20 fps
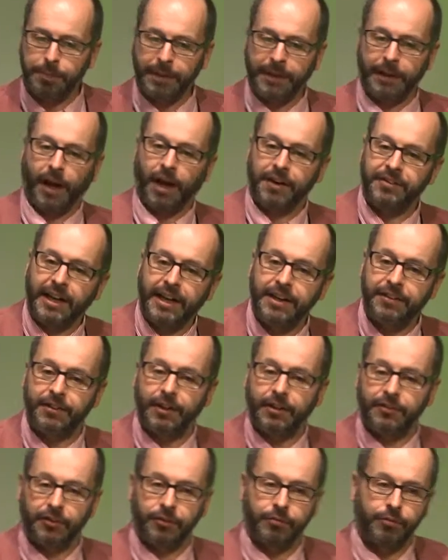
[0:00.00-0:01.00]
be that our data are
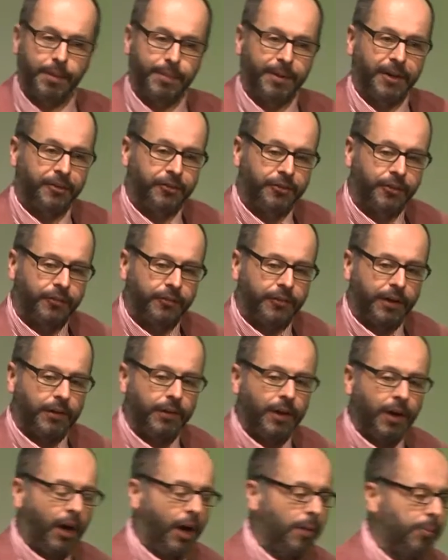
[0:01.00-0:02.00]
just rubbish, so
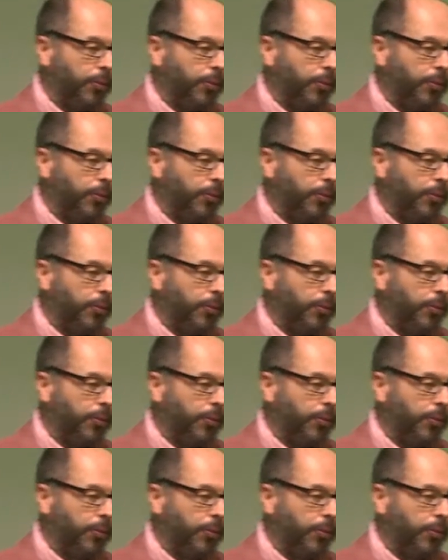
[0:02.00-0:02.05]
our